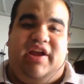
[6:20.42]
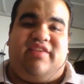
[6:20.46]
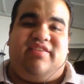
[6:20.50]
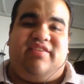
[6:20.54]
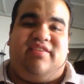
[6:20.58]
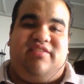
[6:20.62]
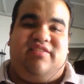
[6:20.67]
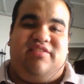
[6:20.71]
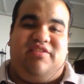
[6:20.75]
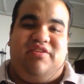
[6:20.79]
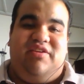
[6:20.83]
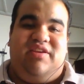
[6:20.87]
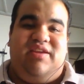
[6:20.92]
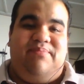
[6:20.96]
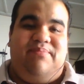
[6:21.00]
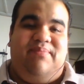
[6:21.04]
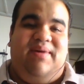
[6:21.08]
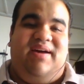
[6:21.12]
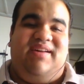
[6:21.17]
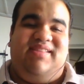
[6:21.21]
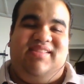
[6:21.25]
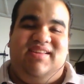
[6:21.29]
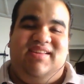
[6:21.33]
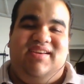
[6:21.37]
executing
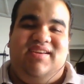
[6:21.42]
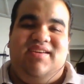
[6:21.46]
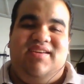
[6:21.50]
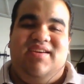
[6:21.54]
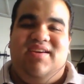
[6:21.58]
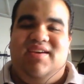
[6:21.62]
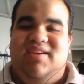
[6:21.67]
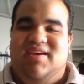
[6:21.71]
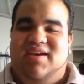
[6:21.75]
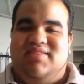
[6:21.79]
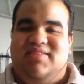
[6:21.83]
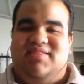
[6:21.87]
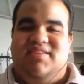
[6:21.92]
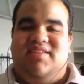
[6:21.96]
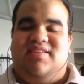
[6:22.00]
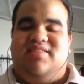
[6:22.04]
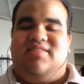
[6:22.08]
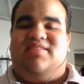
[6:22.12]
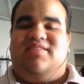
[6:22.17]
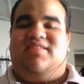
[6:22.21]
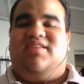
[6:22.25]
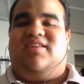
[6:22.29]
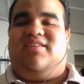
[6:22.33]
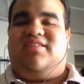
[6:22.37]
badly and
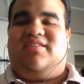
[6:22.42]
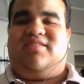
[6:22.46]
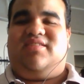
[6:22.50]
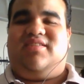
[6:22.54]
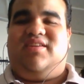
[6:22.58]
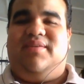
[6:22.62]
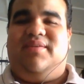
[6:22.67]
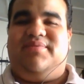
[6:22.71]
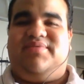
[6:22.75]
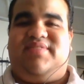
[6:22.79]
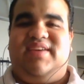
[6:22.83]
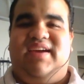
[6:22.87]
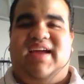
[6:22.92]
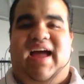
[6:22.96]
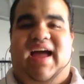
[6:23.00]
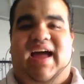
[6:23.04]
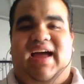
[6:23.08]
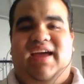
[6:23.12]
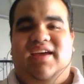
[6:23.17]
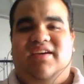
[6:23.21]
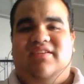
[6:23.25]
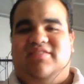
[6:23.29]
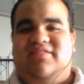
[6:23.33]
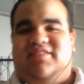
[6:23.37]
then there comes a
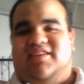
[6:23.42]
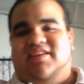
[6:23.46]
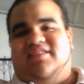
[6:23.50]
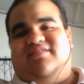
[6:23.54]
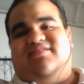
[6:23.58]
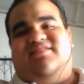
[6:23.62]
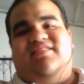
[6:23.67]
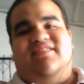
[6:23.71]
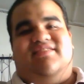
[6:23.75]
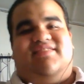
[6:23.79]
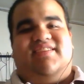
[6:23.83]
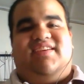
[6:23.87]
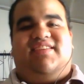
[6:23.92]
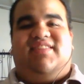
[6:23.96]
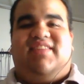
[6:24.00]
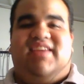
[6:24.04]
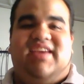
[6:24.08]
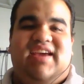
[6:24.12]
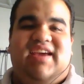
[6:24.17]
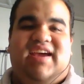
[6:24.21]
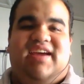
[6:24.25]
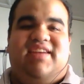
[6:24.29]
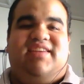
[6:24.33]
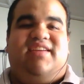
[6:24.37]
guy who takes this
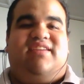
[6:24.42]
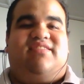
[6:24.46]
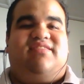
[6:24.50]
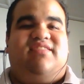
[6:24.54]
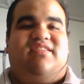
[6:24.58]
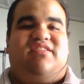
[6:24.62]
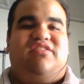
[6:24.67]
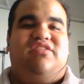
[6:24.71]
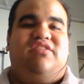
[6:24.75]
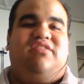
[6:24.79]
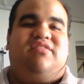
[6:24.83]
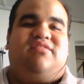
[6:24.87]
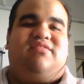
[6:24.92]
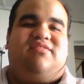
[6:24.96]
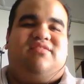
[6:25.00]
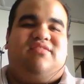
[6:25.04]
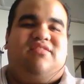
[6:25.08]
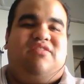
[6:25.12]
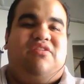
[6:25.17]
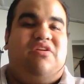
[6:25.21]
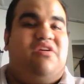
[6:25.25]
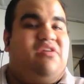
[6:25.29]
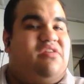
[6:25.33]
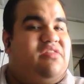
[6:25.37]
idea and executes
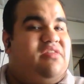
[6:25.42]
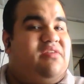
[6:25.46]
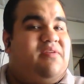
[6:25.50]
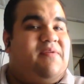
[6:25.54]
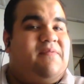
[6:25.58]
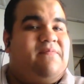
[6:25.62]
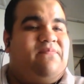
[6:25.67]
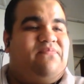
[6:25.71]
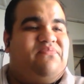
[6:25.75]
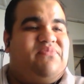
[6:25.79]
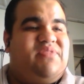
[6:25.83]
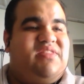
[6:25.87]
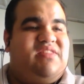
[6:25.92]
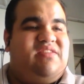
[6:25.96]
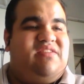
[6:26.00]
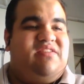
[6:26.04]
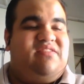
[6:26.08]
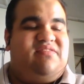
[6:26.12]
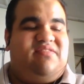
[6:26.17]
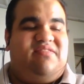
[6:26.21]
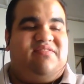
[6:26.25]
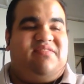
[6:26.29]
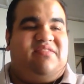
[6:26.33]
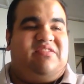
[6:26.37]
good
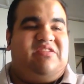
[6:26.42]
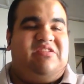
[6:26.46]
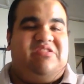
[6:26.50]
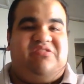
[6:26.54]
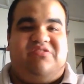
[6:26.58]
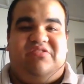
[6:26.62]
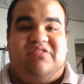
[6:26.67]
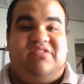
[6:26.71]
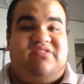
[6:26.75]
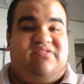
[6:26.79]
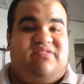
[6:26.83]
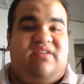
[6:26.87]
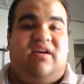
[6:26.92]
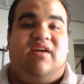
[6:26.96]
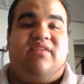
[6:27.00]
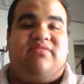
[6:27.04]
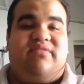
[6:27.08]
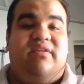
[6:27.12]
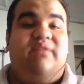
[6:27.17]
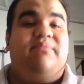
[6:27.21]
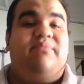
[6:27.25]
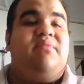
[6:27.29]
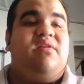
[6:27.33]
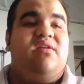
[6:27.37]
his execution is
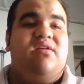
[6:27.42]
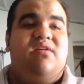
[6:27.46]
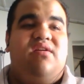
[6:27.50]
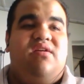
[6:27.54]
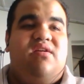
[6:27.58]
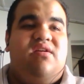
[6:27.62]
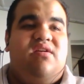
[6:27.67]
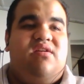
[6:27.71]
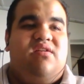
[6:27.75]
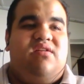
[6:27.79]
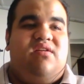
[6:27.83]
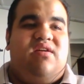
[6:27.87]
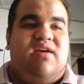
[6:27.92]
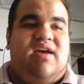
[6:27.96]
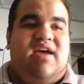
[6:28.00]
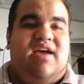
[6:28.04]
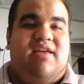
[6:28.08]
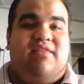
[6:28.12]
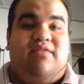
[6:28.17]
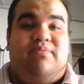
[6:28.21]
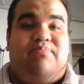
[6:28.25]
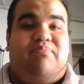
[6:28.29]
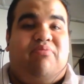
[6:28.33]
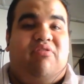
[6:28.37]
awesome
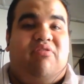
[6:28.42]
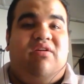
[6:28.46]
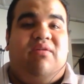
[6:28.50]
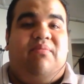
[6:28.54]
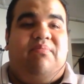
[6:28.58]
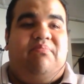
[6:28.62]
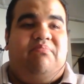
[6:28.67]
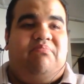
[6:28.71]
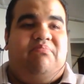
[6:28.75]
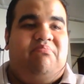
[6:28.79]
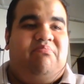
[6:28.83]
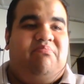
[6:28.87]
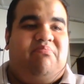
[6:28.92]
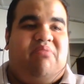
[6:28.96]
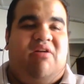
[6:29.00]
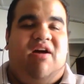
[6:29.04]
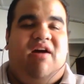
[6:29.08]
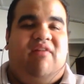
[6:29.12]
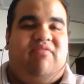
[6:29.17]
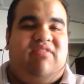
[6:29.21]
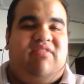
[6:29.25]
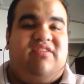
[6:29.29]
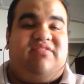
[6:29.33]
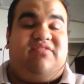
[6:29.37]
and pro
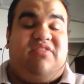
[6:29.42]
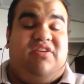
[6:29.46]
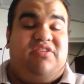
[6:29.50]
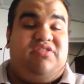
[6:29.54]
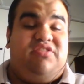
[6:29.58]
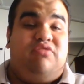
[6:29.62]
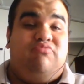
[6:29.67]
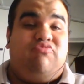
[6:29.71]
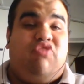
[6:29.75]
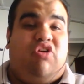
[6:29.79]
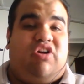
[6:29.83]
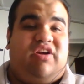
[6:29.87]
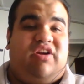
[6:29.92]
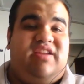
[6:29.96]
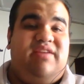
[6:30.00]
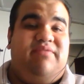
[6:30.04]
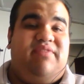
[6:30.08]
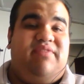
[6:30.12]
probably is going to work